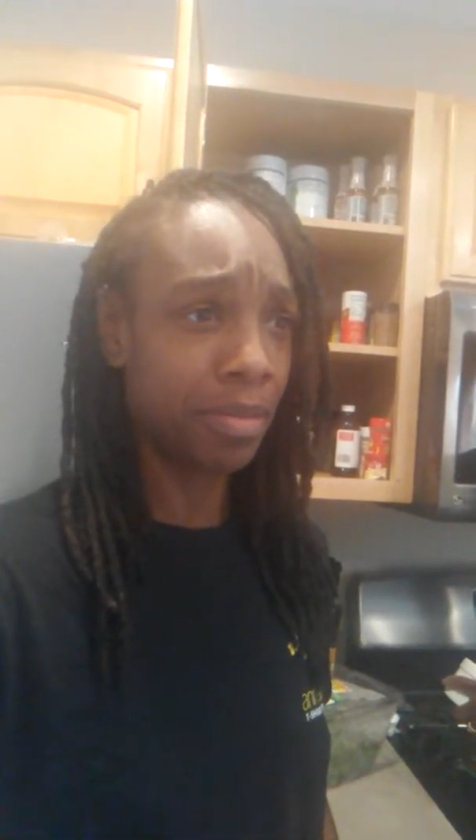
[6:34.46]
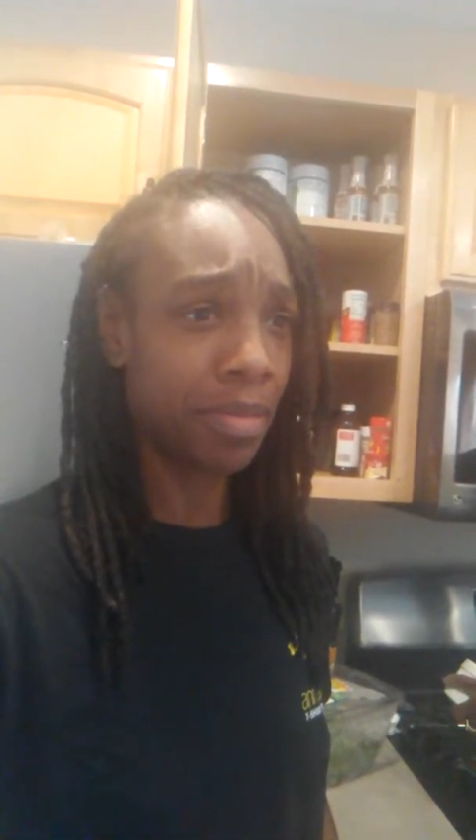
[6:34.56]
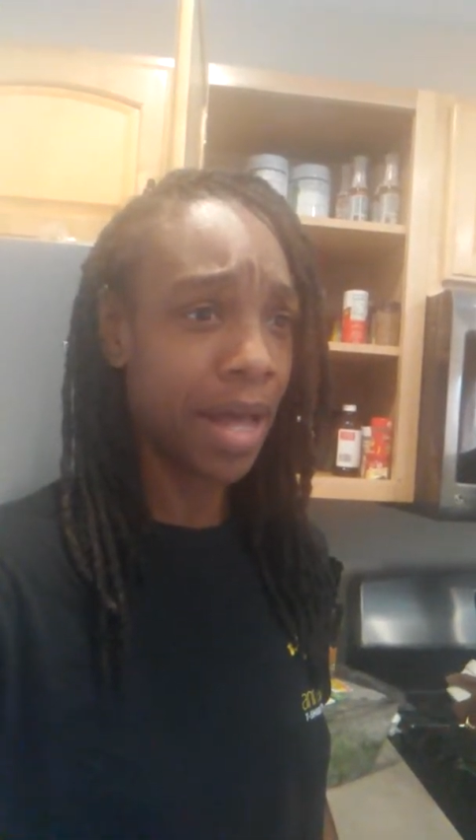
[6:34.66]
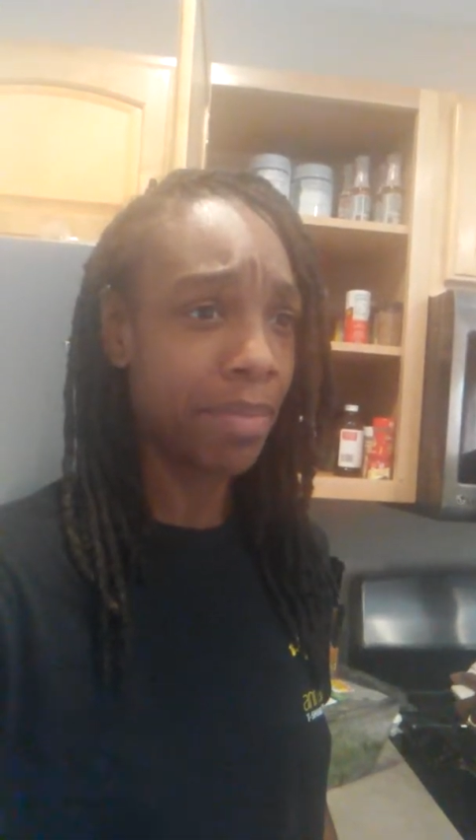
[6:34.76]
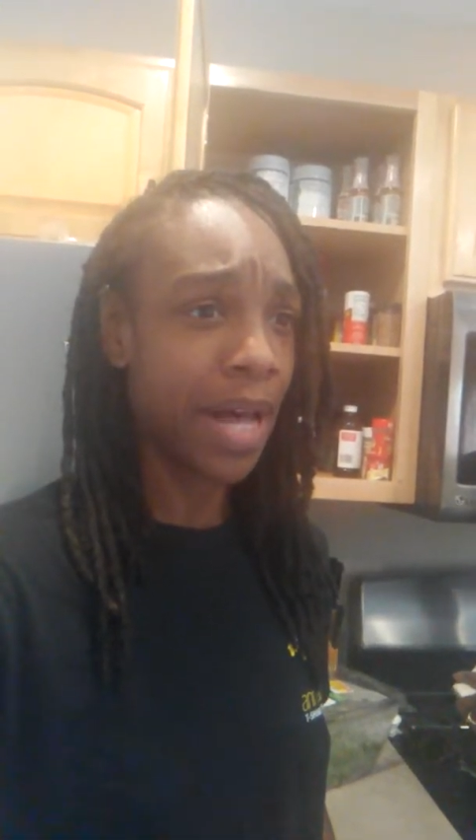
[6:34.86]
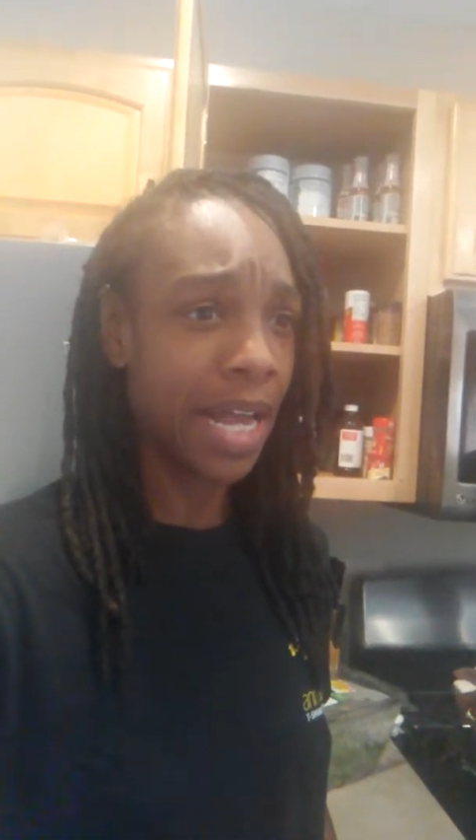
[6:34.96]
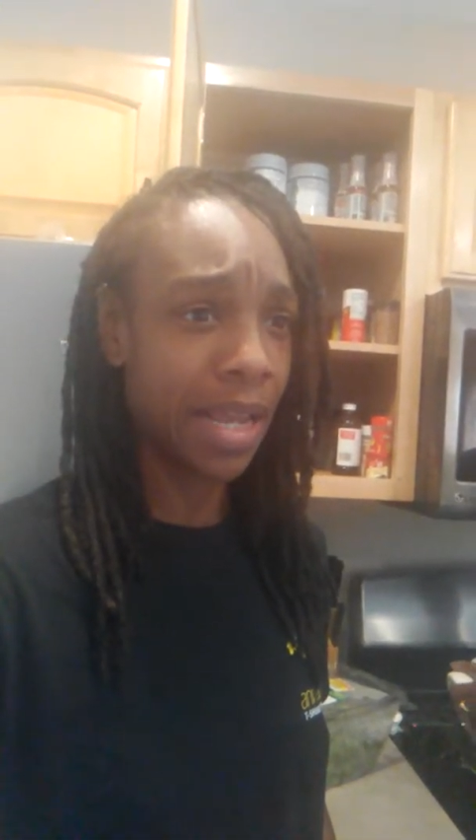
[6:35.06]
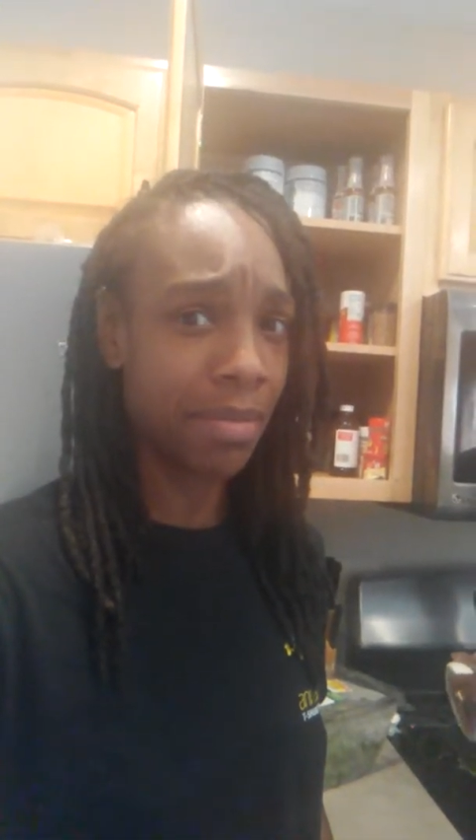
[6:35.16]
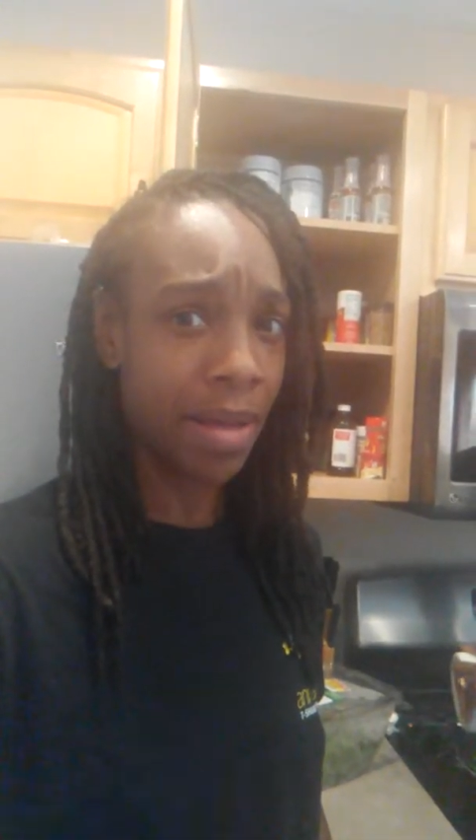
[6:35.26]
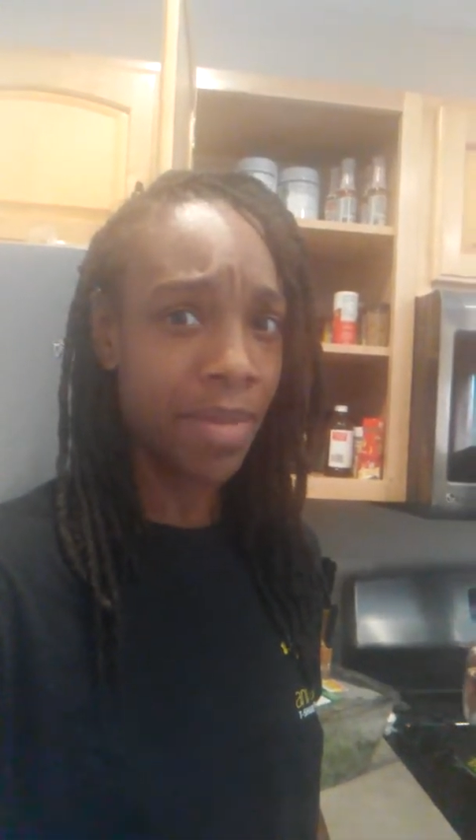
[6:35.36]
my
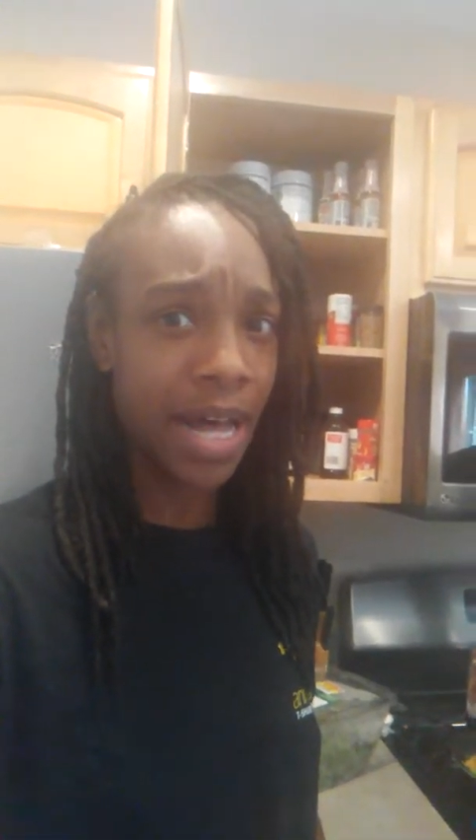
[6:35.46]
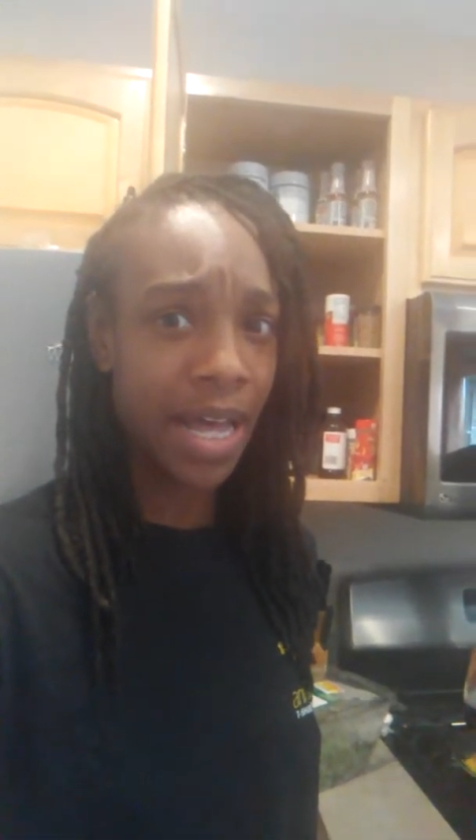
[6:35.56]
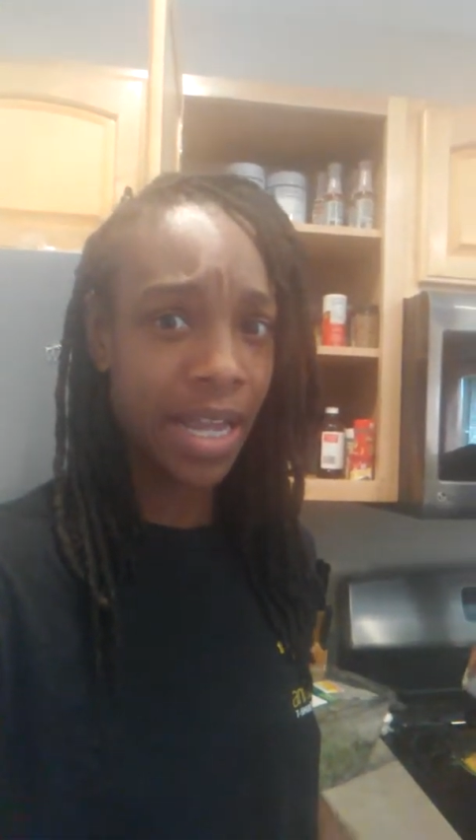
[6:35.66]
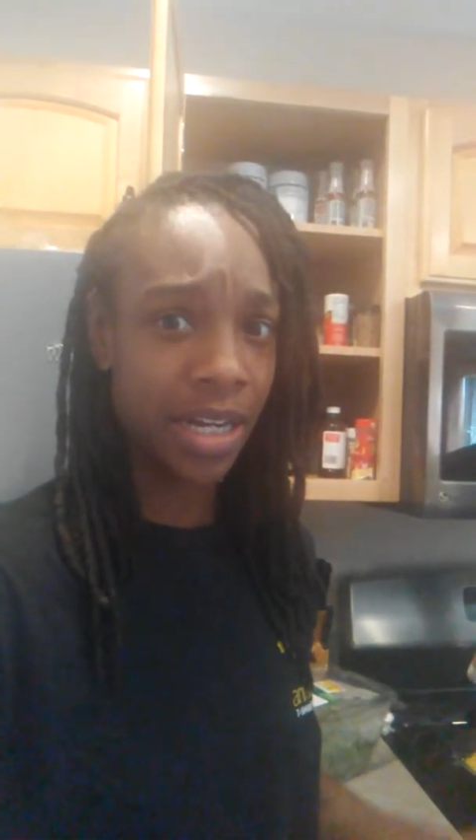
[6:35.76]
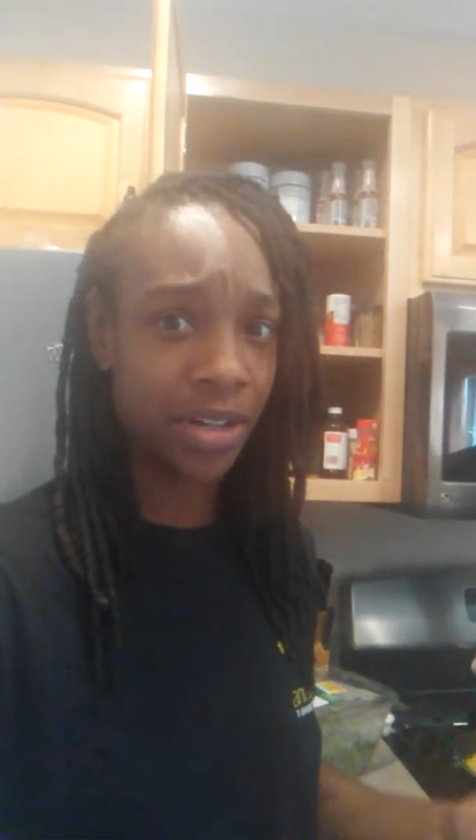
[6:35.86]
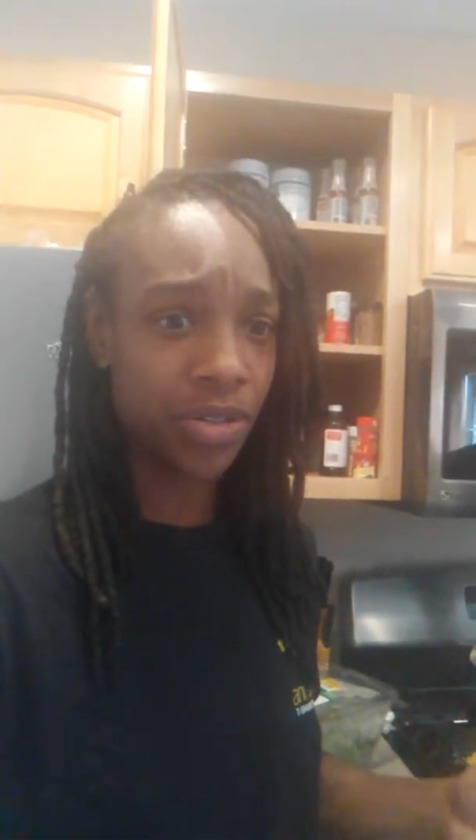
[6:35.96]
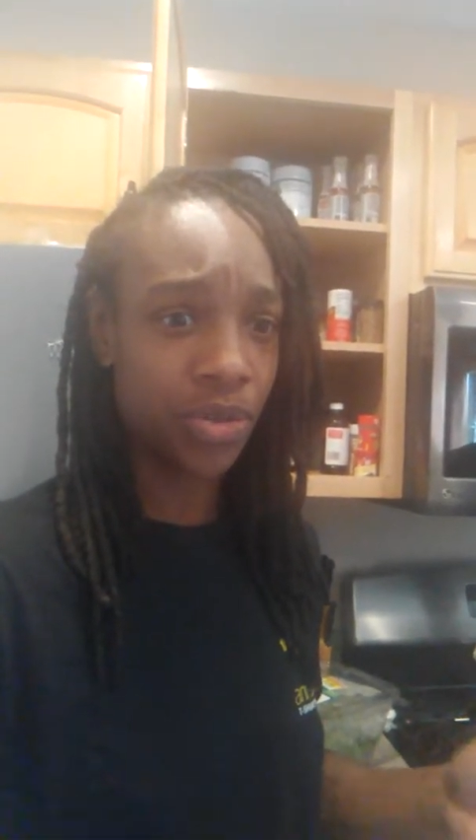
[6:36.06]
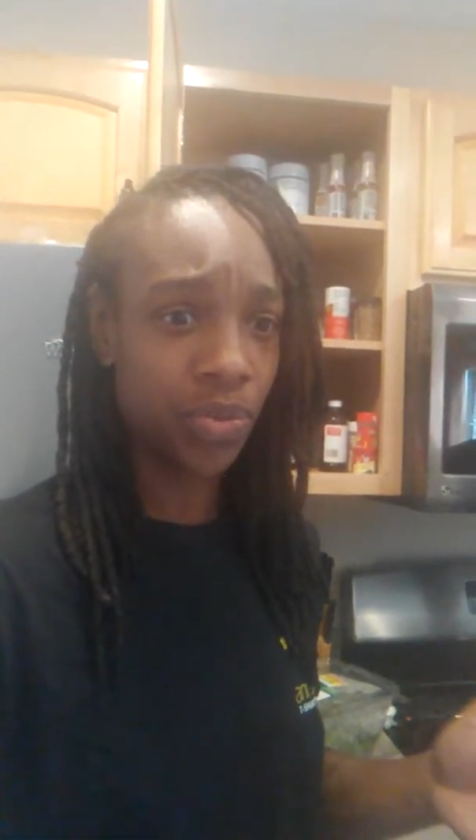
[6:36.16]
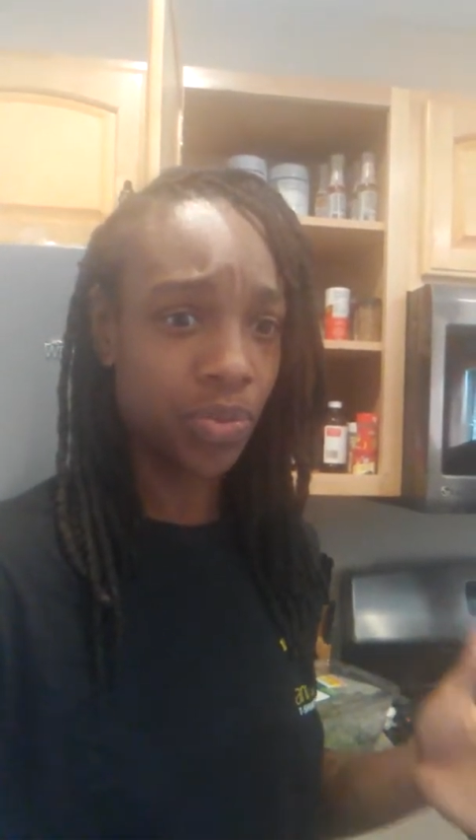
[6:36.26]
body and my mind,